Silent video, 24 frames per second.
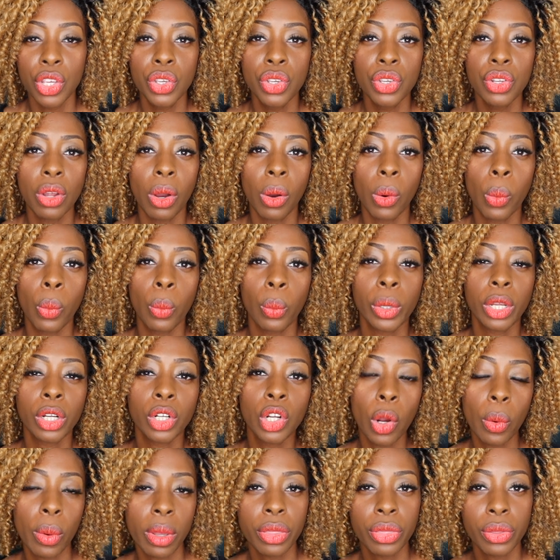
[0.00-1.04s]
You know, we're
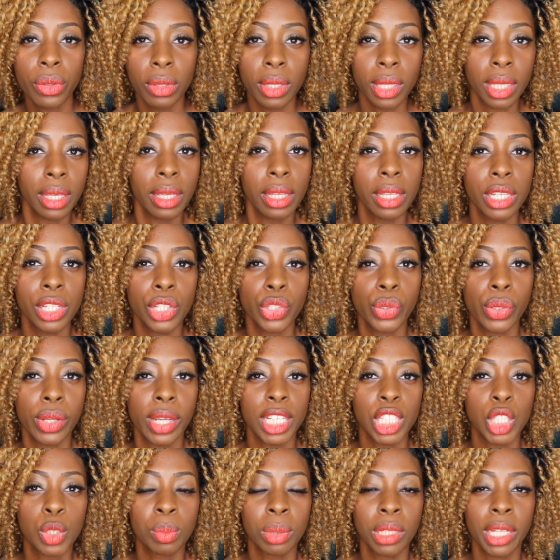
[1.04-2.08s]
going through the kidney
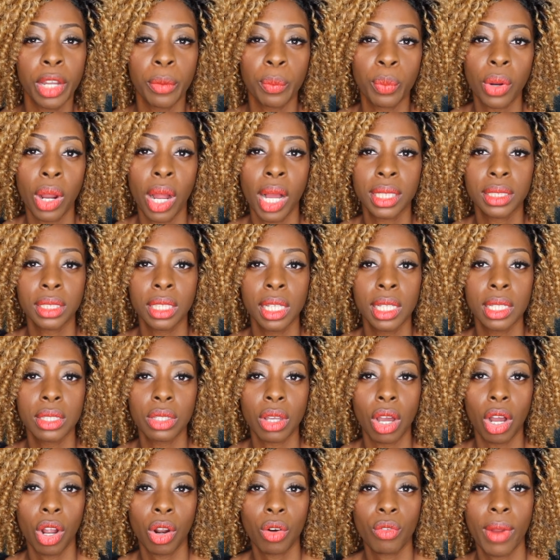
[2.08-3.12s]
transplant process
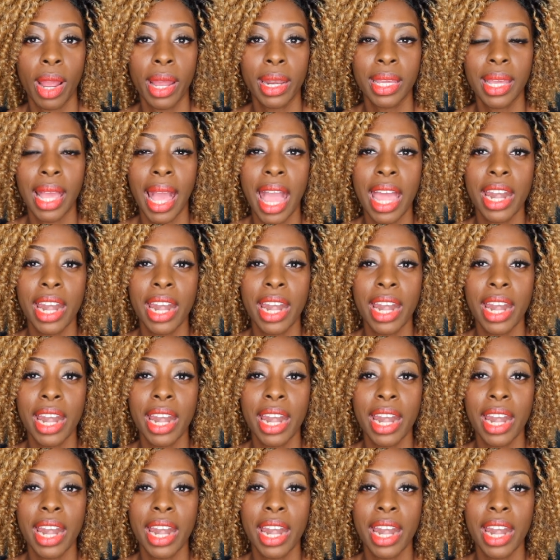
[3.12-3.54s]
already,